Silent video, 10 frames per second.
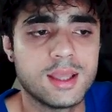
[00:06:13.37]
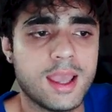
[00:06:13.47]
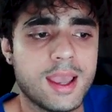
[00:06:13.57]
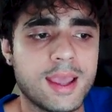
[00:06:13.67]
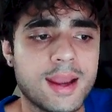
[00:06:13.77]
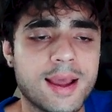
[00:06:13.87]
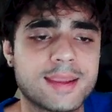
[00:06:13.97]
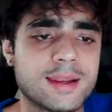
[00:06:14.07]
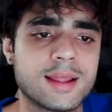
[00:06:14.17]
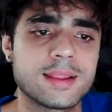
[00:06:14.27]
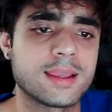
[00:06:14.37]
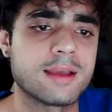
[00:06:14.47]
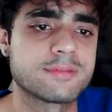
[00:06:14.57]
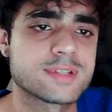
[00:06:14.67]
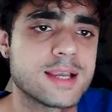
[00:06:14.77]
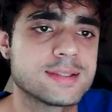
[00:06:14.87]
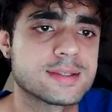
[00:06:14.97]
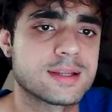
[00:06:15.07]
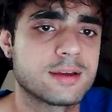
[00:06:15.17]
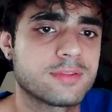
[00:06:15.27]
And I cannot like emphasize
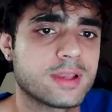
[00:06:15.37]
this enough.